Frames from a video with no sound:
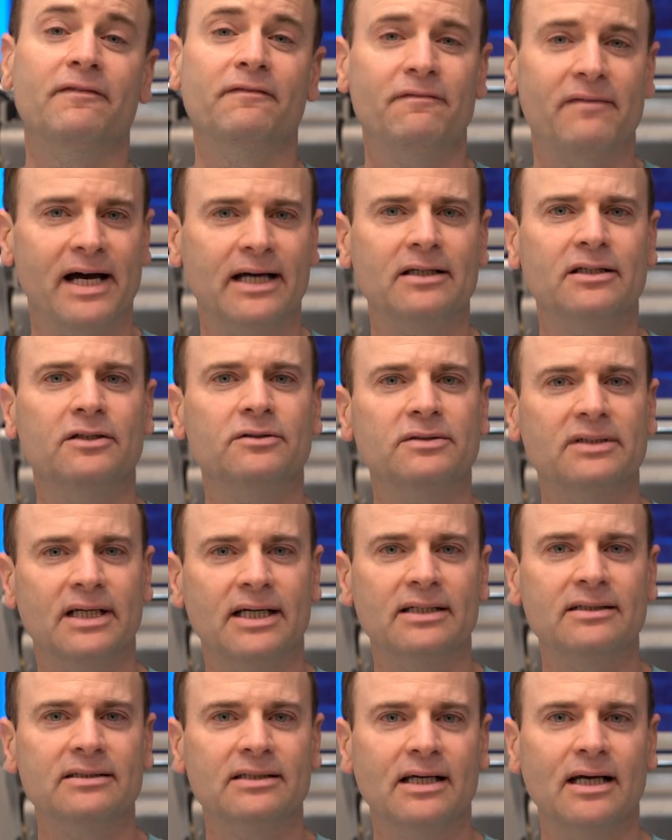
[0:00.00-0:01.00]
affect those
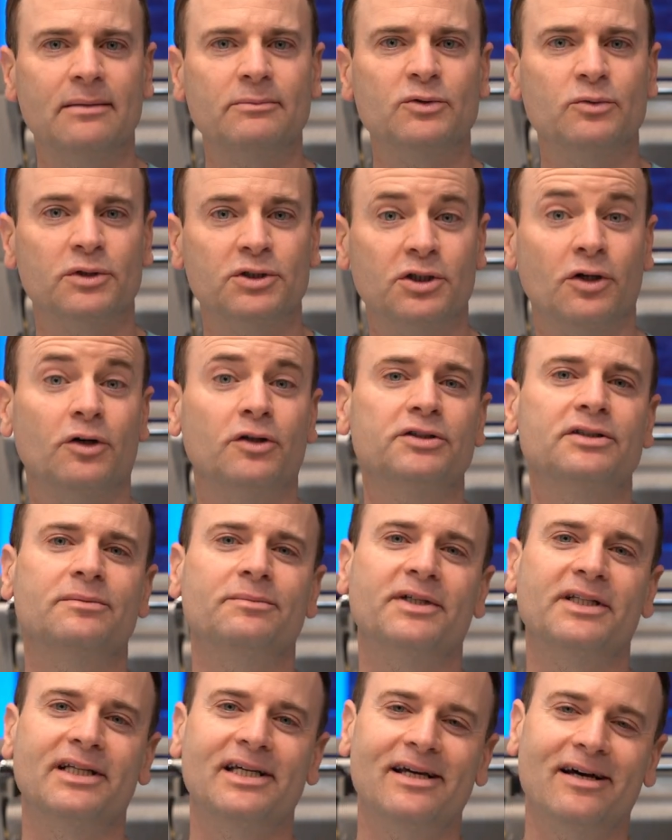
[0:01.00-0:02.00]
enzymes, which
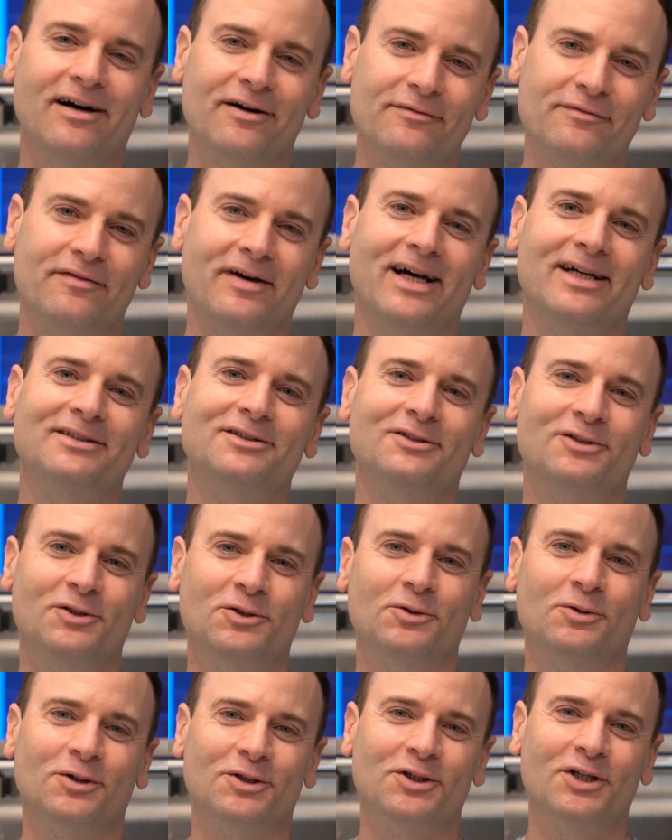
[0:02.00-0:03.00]
ultimately affects
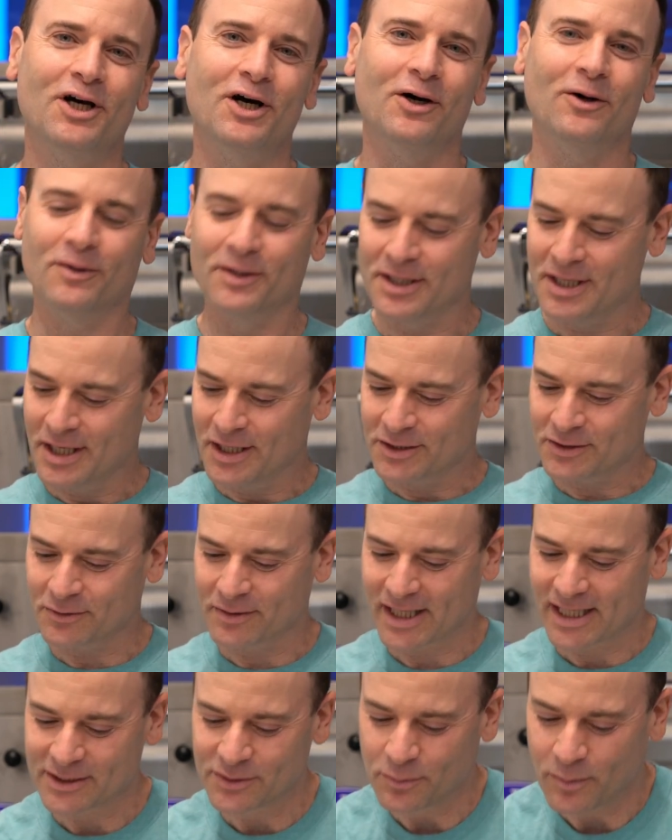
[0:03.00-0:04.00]
your dough? So
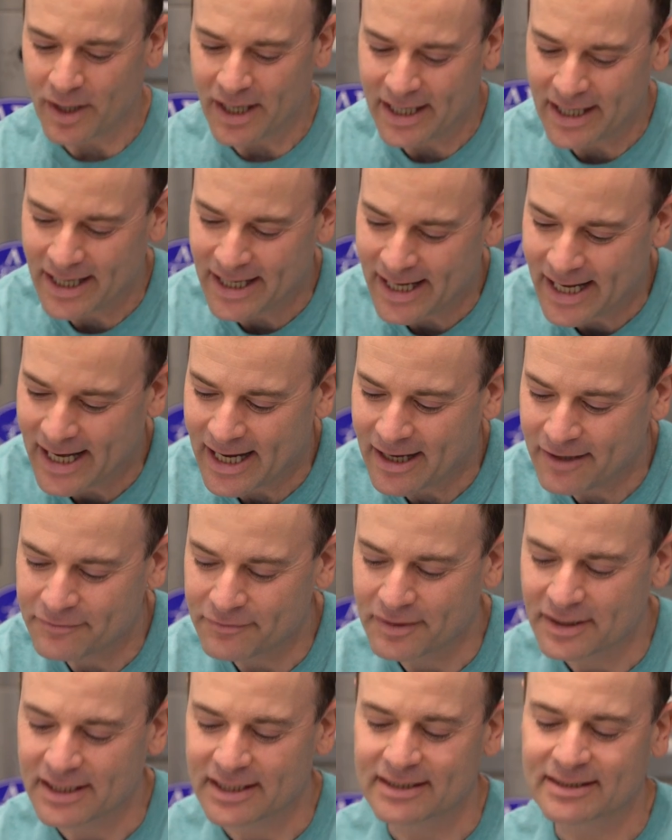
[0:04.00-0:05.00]
that's why I
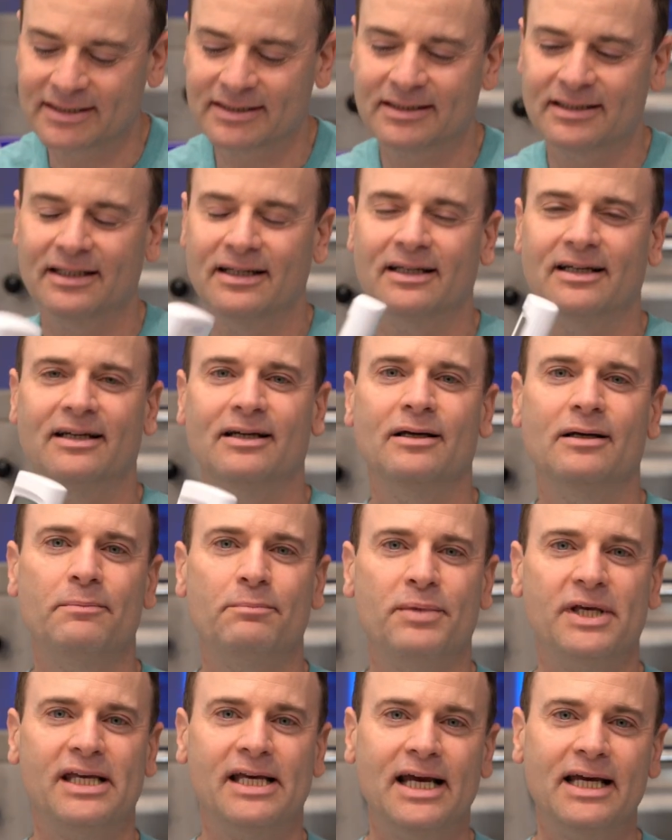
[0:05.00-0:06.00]
have this
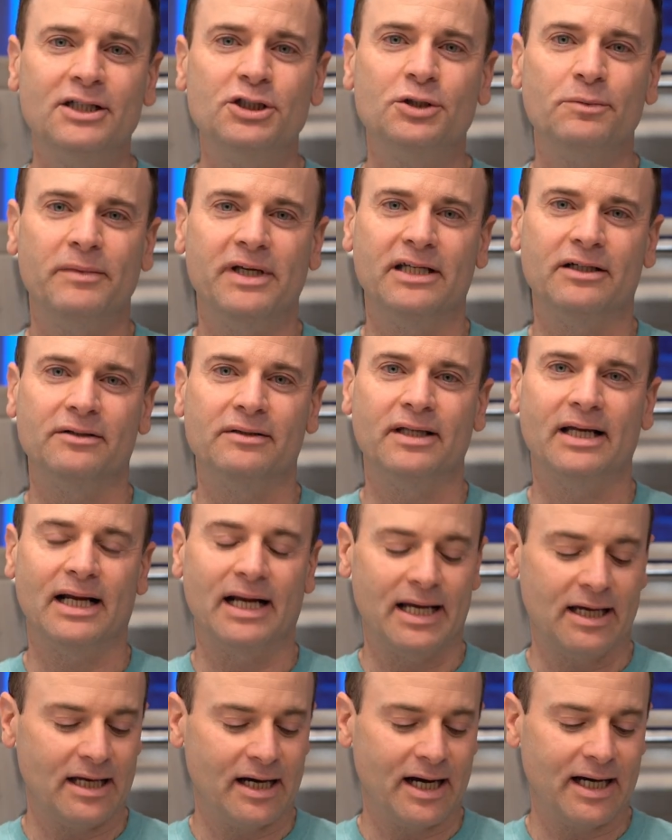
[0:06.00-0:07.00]
pH meter that
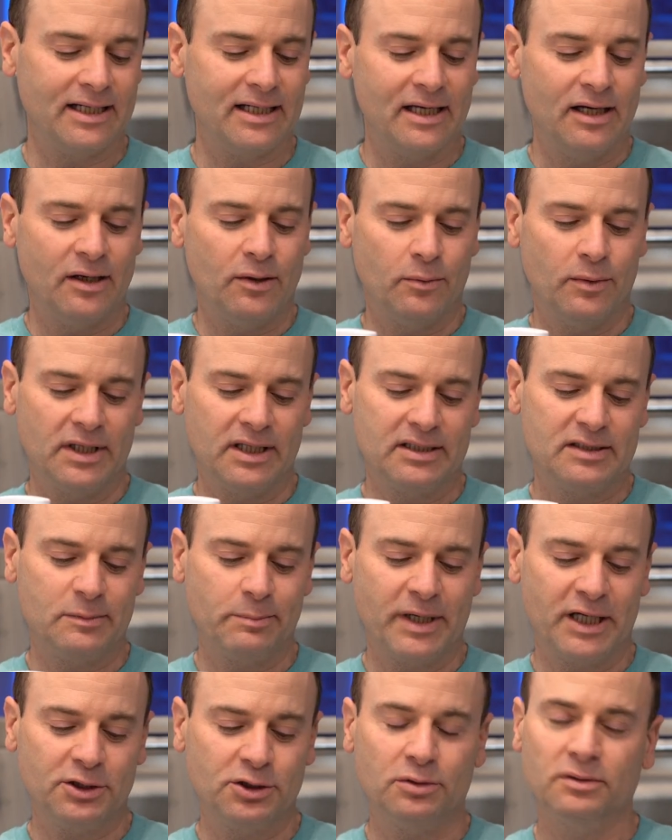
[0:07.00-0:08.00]
I got with a
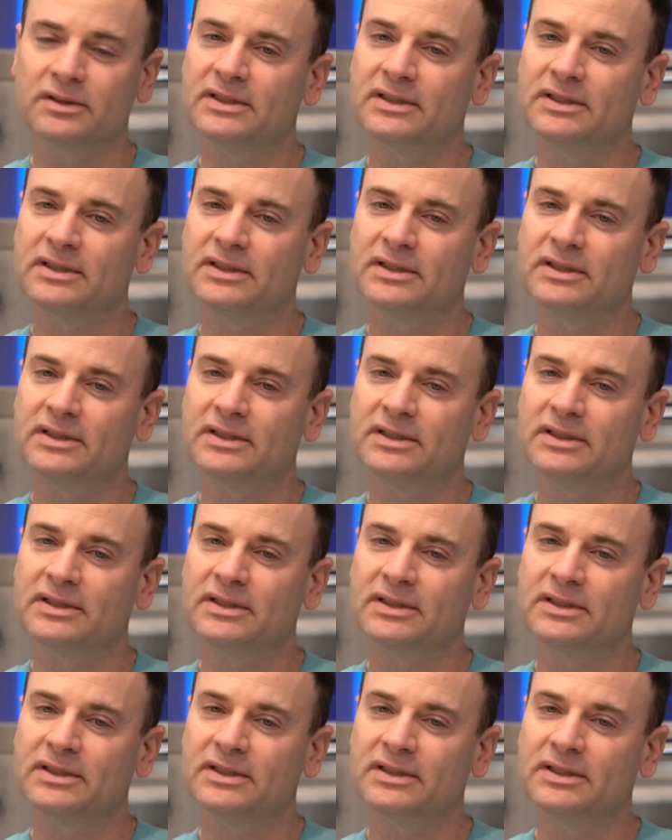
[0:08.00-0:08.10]
special